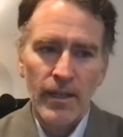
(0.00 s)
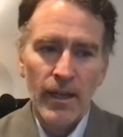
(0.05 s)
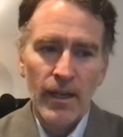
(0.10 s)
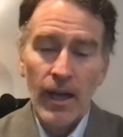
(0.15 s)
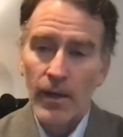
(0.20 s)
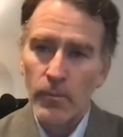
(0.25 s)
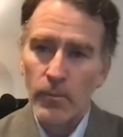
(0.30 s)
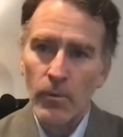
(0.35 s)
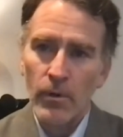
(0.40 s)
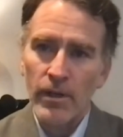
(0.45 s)

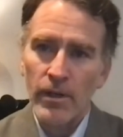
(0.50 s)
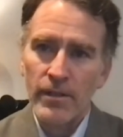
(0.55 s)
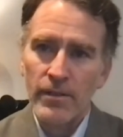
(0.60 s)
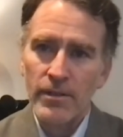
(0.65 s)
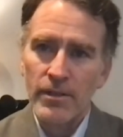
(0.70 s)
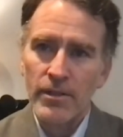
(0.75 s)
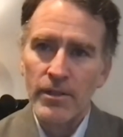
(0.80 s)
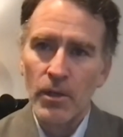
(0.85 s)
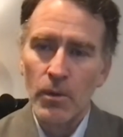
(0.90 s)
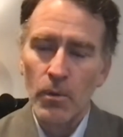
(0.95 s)
I wanted
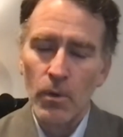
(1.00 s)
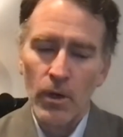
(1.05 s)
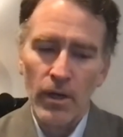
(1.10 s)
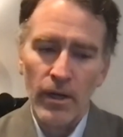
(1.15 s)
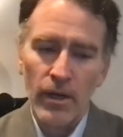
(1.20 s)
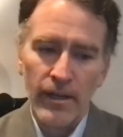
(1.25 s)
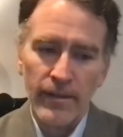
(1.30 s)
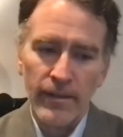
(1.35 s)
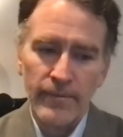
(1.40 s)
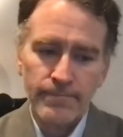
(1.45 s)
to go
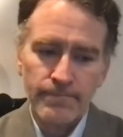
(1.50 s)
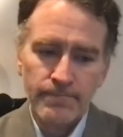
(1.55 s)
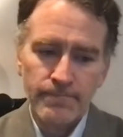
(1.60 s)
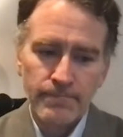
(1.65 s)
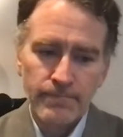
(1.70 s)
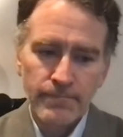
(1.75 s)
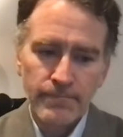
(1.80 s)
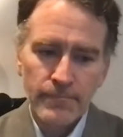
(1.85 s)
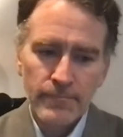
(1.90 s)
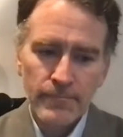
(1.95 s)
on
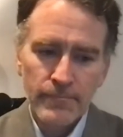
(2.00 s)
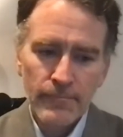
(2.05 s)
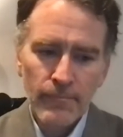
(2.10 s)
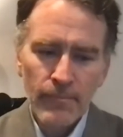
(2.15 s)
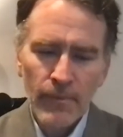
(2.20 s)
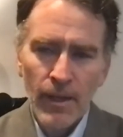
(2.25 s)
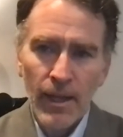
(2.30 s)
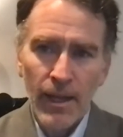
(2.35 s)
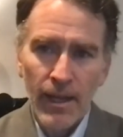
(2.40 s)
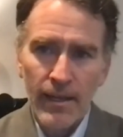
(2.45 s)

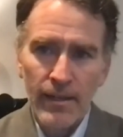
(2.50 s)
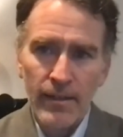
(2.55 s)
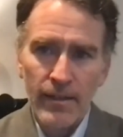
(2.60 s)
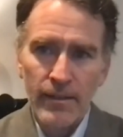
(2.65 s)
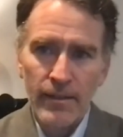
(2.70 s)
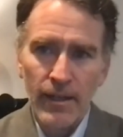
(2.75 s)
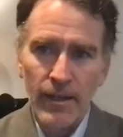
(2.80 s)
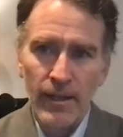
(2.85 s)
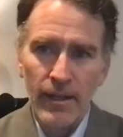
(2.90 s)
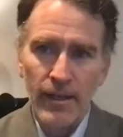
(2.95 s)
and
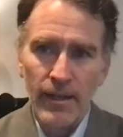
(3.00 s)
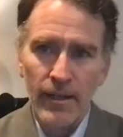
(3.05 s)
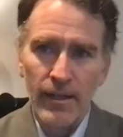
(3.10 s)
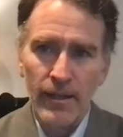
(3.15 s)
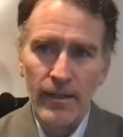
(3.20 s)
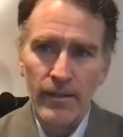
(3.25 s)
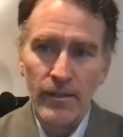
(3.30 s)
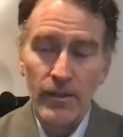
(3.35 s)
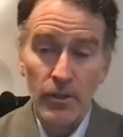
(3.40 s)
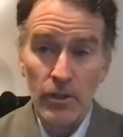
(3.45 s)

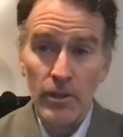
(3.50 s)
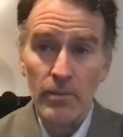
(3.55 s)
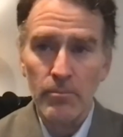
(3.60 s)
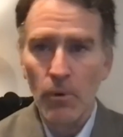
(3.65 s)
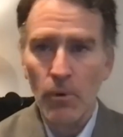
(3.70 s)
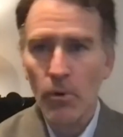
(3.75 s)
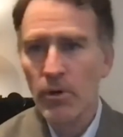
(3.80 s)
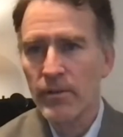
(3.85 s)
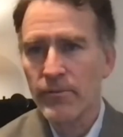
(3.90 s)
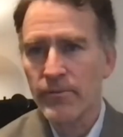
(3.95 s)
uh, learn
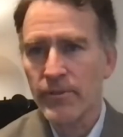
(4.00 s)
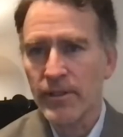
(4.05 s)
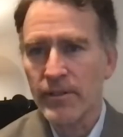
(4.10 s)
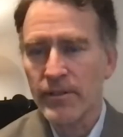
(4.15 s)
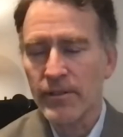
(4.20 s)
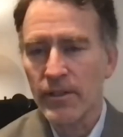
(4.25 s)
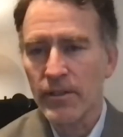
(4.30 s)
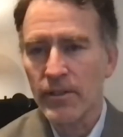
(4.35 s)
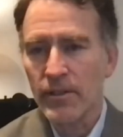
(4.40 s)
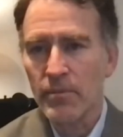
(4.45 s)
more of it
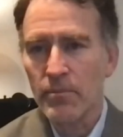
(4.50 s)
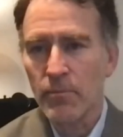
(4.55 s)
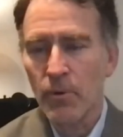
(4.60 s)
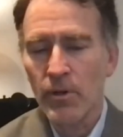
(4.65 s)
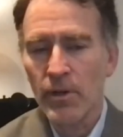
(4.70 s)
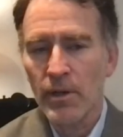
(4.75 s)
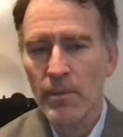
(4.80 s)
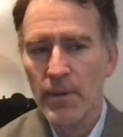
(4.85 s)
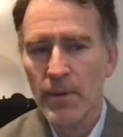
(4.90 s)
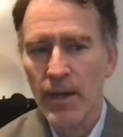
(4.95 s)
and learn
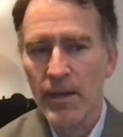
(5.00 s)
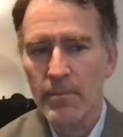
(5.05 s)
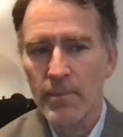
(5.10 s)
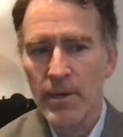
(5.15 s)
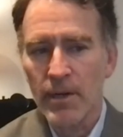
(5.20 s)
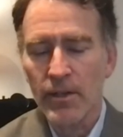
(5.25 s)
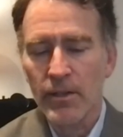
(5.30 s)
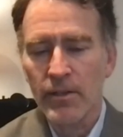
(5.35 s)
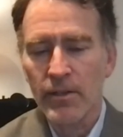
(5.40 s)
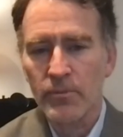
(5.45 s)
more about
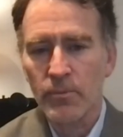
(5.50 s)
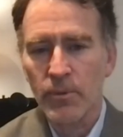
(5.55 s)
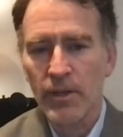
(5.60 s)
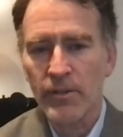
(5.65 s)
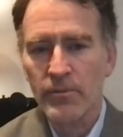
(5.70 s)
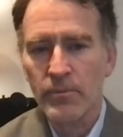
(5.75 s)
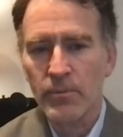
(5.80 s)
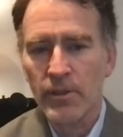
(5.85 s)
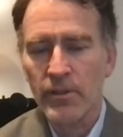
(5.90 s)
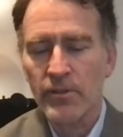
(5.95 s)
America's
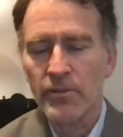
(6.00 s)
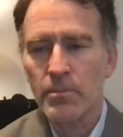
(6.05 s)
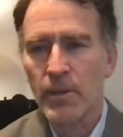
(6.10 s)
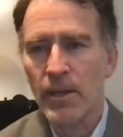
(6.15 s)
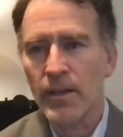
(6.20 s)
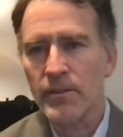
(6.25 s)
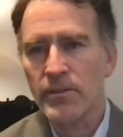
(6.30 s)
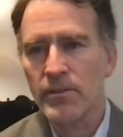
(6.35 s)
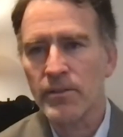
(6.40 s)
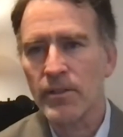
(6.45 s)
westward
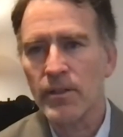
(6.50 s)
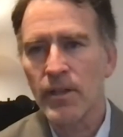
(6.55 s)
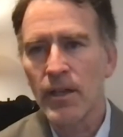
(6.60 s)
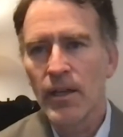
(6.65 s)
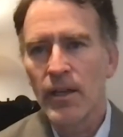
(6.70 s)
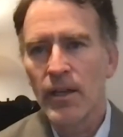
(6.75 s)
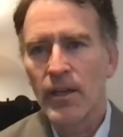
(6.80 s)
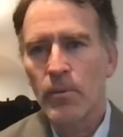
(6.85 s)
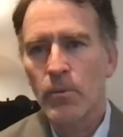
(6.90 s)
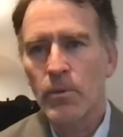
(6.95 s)
expansion,
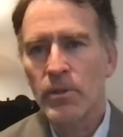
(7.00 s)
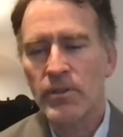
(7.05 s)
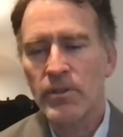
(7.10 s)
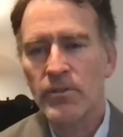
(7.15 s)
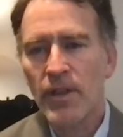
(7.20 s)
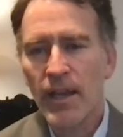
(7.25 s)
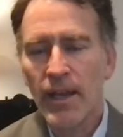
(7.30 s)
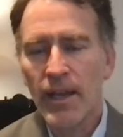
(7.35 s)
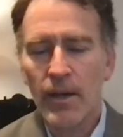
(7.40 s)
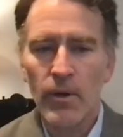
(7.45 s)
which is
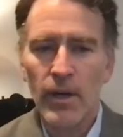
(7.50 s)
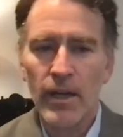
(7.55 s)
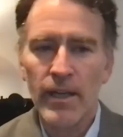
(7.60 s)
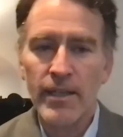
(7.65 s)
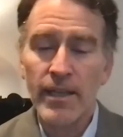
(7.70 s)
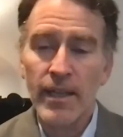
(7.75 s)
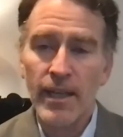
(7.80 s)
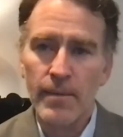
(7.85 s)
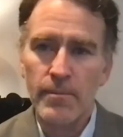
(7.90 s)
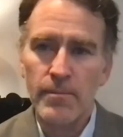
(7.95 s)
how I
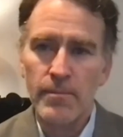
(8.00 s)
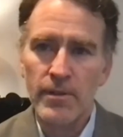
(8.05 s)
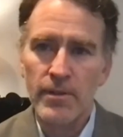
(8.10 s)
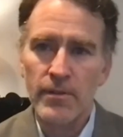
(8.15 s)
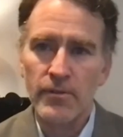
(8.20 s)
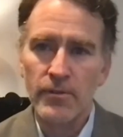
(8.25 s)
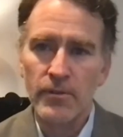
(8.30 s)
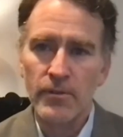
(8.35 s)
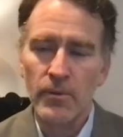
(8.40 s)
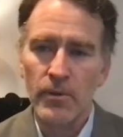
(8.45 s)
came to the
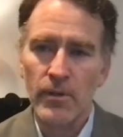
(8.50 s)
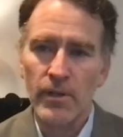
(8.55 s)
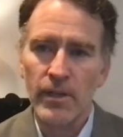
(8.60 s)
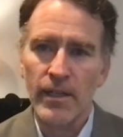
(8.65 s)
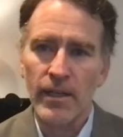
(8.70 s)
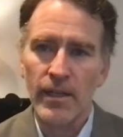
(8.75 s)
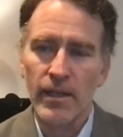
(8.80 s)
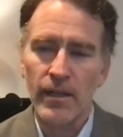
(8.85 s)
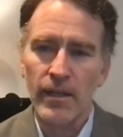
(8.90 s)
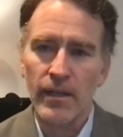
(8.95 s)
story
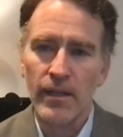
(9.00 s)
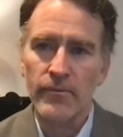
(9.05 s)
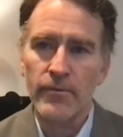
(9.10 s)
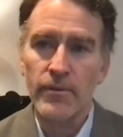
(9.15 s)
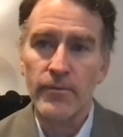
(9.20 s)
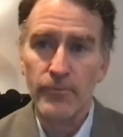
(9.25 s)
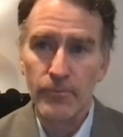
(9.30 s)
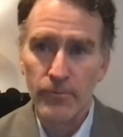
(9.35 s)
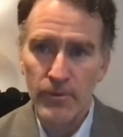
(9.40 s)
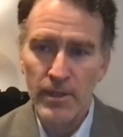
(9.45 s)
of
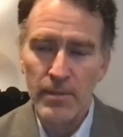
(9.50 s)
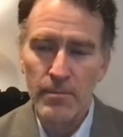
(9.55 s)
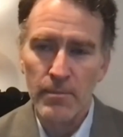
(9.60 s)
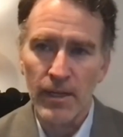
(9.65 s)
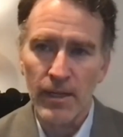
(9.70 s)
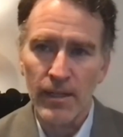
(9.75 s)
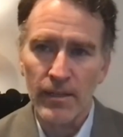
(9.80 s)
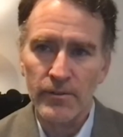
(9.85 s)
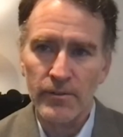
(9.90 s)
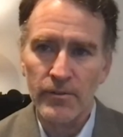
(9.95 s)
the
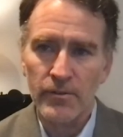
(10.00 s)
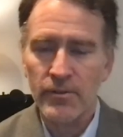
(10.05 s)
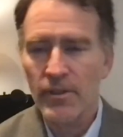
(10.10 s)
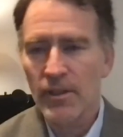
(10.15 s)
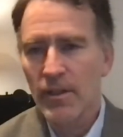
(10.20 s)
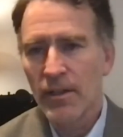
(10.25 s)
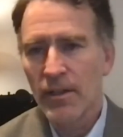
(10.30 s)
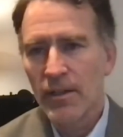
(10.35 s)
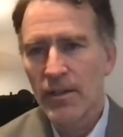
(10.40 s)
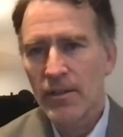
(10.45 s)
Fremonts
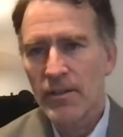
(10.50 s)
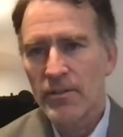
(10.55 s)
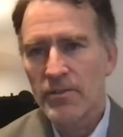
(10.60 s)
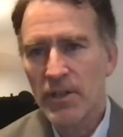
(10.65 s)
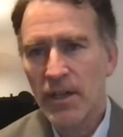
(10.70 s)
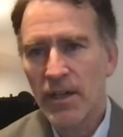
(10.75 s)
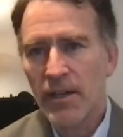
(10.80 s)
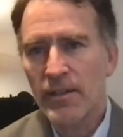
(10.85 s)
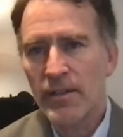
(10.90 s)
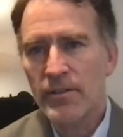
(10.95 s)

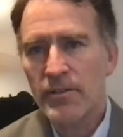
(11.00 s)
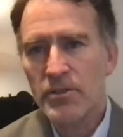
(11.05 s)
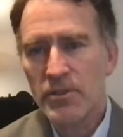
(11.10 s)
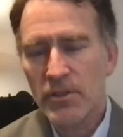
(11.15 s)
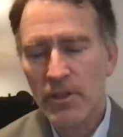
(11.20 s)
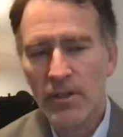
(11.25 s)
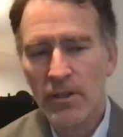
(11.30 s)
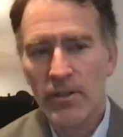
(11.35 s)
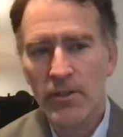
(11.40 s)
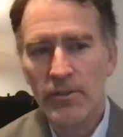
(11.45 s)
John
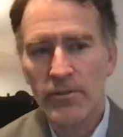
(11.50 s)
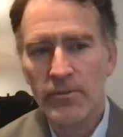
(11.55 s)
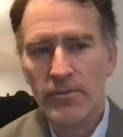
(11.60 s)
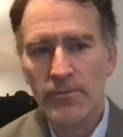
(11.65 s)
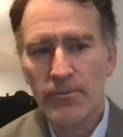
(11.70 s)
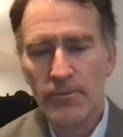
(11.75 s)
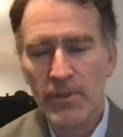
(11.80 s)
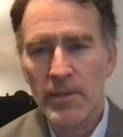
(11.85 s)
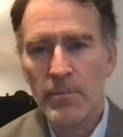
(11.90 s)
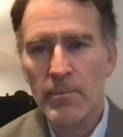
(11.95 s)
Charles
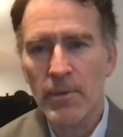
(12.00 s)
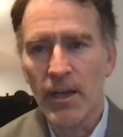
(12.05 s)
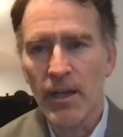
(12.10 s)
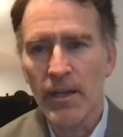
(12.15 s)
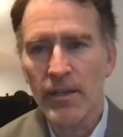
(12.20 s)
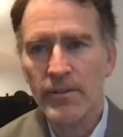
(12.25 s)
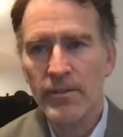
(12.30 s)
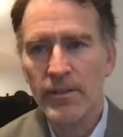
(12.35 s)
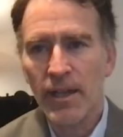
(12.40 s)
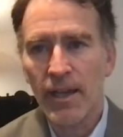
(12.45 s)

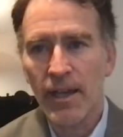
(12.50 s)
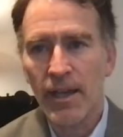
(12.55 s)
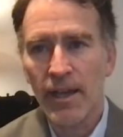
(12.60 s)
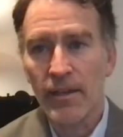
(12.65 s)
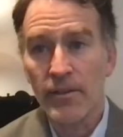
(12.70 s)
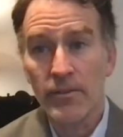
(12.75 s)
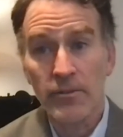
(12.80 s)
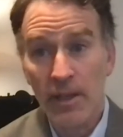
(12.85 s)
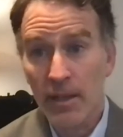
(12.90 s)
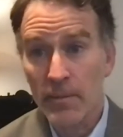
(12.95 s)
Fremont,
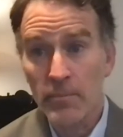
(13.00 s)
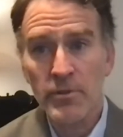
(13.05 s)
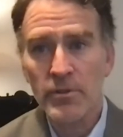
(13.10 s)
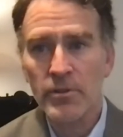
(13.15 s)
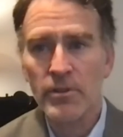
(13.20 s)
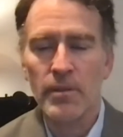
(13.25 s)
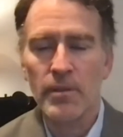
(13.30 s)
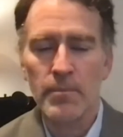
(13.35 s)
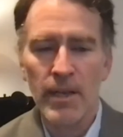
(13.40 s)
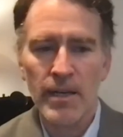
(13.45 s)
as I'm
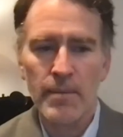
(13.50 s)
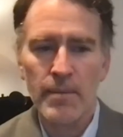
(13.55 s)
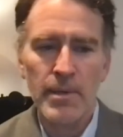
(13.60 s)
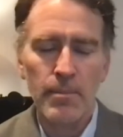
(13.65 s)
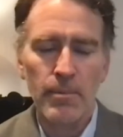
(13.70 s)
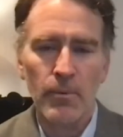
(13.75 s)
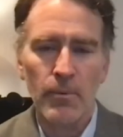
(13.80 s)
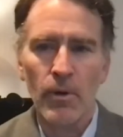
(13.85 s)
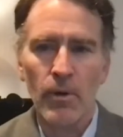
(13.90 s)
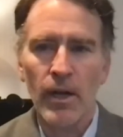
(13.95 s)
sure many
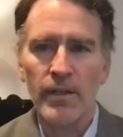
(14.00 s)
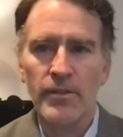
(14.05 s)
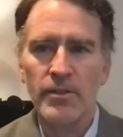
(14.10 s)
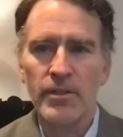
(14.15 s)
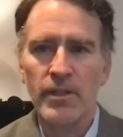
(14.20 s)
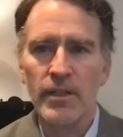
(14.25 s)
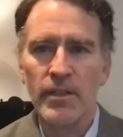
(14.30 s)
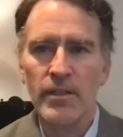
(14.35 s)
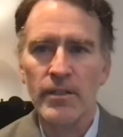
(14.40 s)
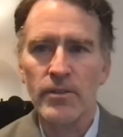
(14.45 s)
people
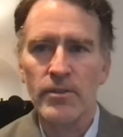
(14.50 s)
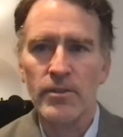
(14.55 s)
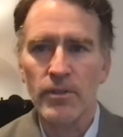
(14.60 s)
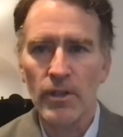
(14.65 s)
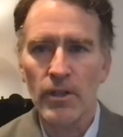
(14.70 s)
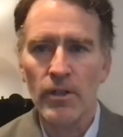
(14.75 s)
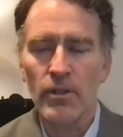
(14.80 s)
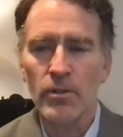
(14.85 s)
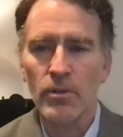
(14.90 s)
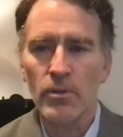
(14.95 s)
watching
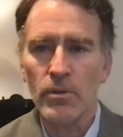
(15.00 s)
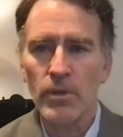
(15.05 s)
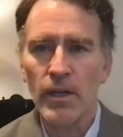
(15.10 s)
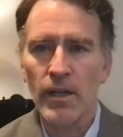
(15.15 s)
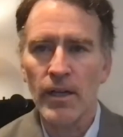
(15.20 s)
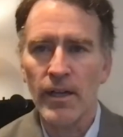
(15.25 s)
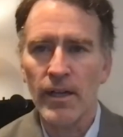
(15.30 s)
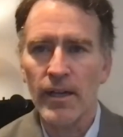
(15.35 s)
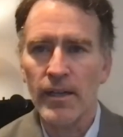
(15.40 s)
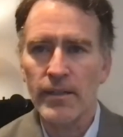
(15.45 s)
know,
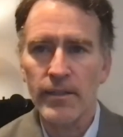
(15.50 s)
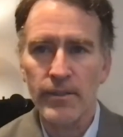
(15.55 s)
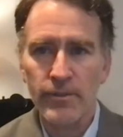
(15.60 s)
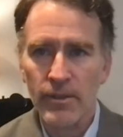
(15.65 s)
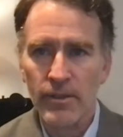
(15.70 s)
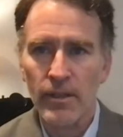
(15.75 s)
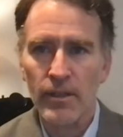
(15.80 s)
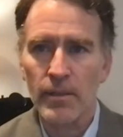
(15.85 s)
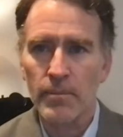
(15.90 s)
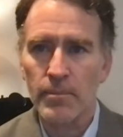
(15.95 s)
uh, at least
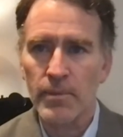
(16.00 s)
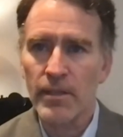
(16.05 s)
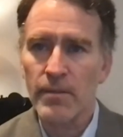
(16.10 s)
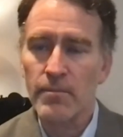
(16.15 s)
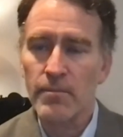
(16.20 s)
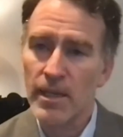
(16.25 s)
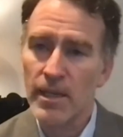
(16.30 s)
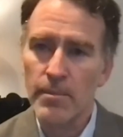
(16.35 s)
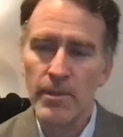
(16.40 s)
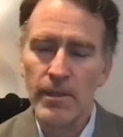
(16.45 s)
a little bit,
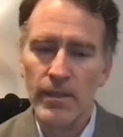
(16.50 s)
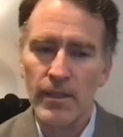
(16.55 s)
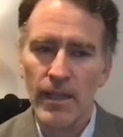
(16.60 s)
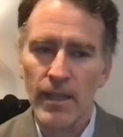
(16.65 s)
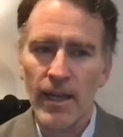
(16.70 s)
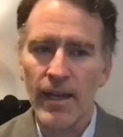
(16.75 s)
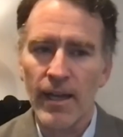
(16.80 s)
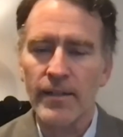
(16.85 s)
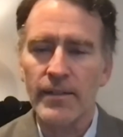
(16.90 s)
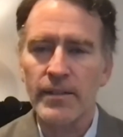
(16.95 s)
maybe a
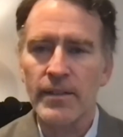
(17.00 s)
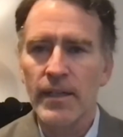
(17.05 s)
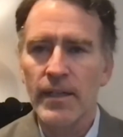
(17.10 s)
lot.